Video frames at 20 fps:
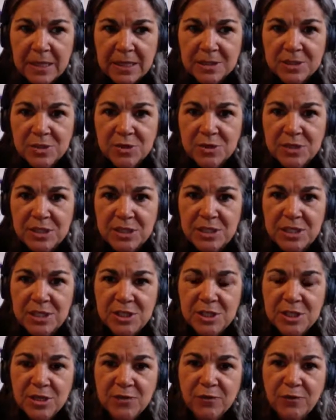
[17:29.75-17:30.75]

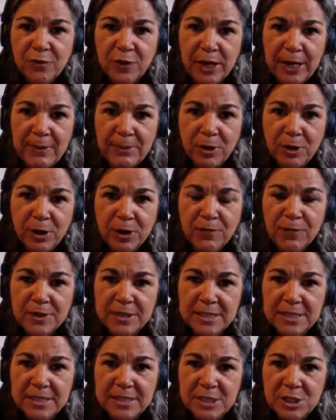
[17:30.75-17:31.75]
strategic framework for
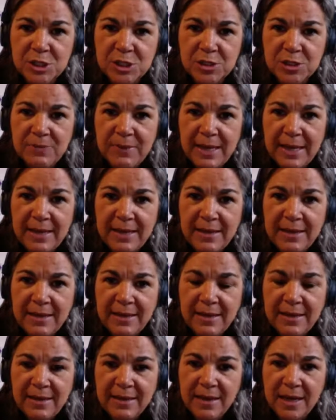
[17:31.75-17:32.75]

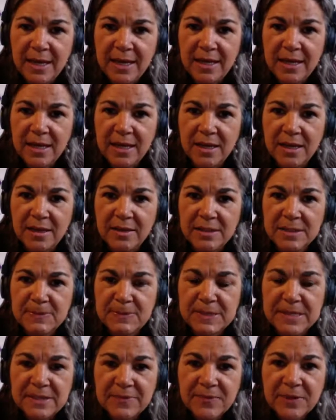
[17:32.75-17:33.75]
decision-making,
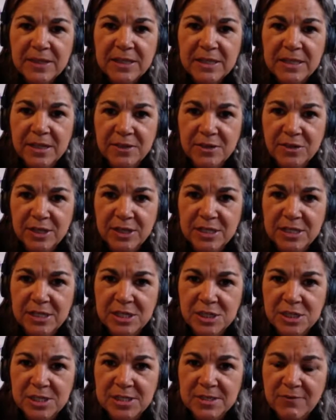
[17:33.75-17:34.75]
specifically under
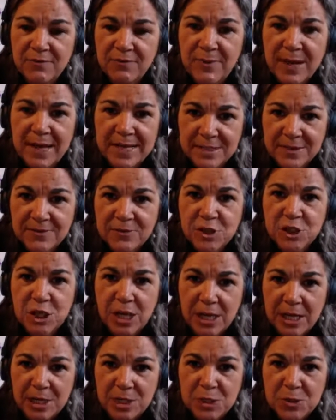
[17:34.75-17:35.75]
conditions of massive
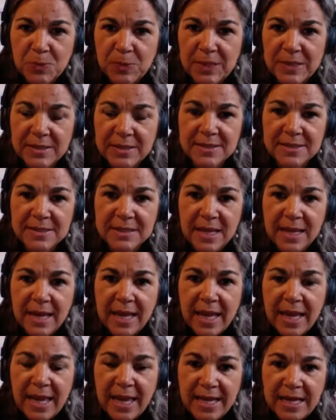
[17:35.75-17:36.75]
change, because
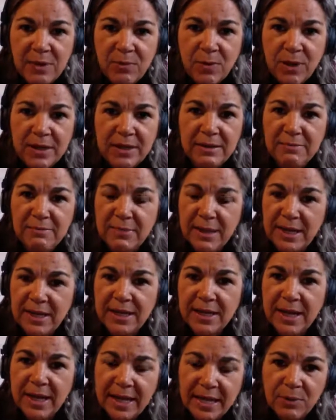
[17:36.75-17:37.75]
anyone in
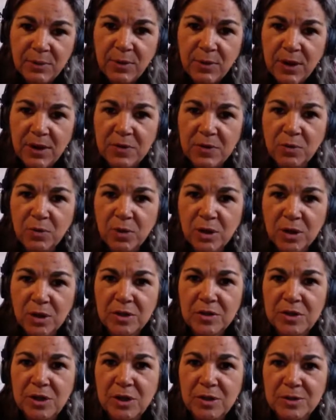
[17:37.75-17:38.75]
media anywhere in the
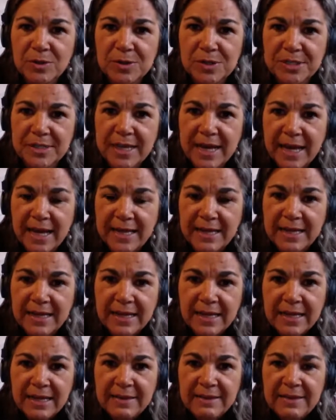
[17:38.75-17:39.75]
world knows that
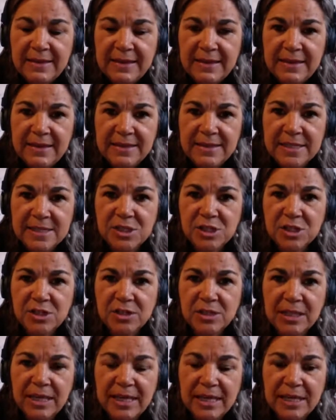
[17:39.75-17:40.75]
the
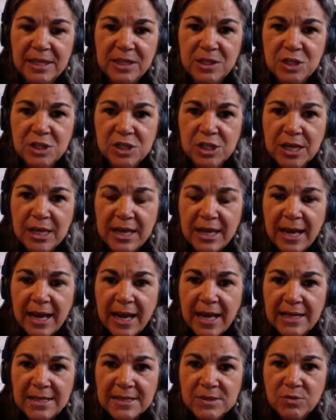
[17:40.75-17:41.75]
digital age
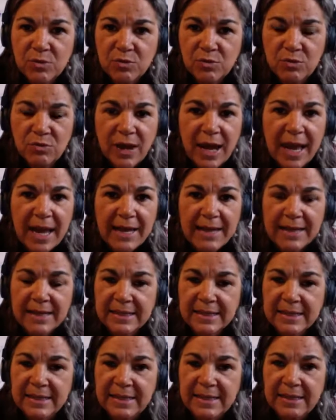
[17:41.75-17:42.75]
has
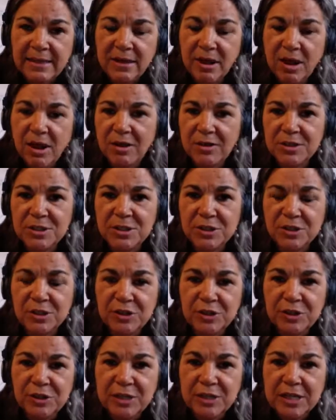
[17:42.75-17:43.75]
radically
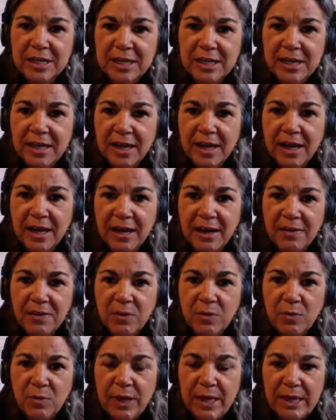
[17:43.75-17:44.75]
altered
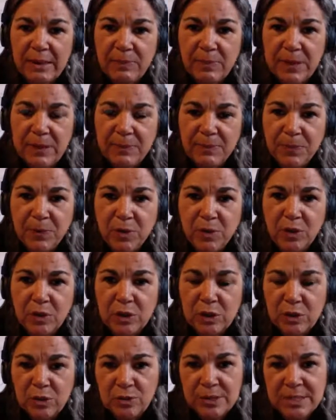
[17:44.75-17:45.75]
the way people
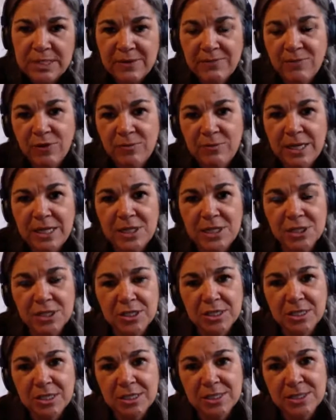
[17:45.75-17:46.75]
use
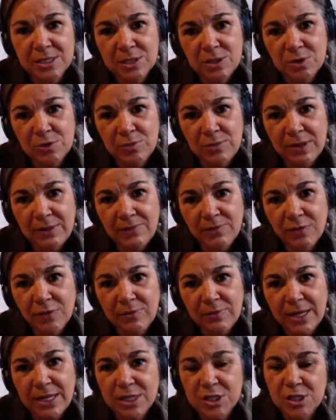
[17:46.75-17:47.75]
information, consume
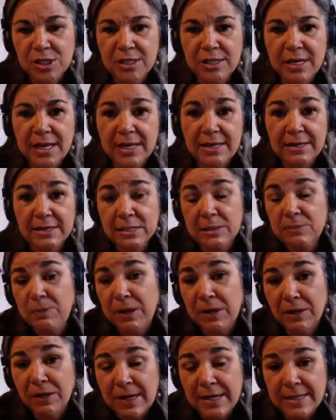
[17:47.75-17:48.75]
information, and
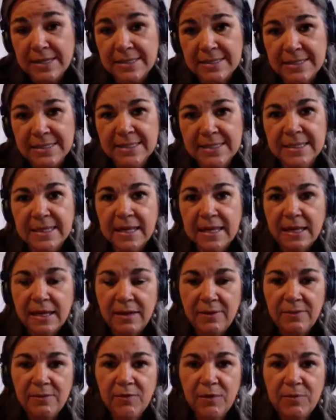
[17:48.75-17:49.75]
experience
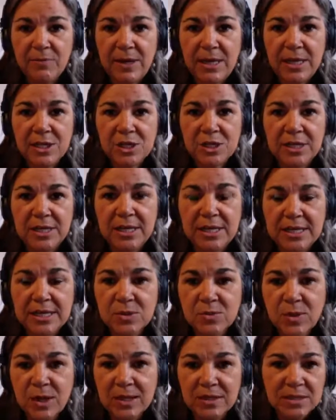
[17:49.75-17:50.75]
information,
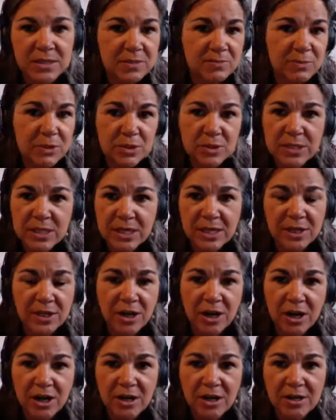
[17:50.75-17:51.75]
as well as music and
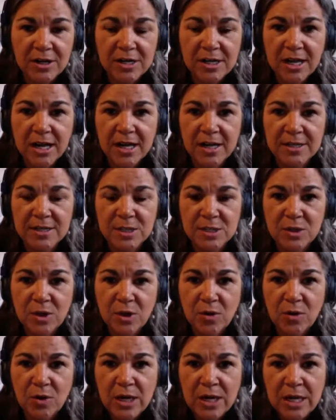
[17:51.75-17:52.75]
art.
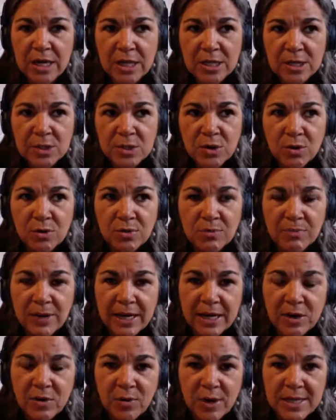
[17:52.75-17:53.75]
So
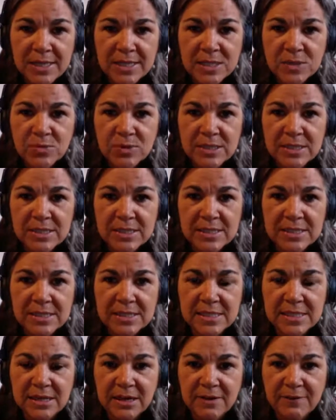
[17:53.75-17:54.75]
my quest was to
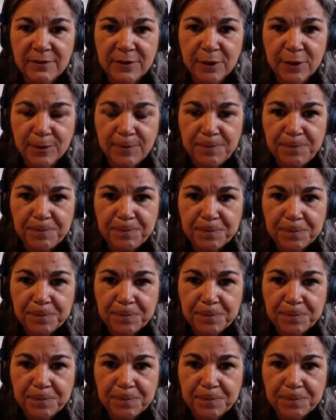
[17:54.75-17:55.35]
discover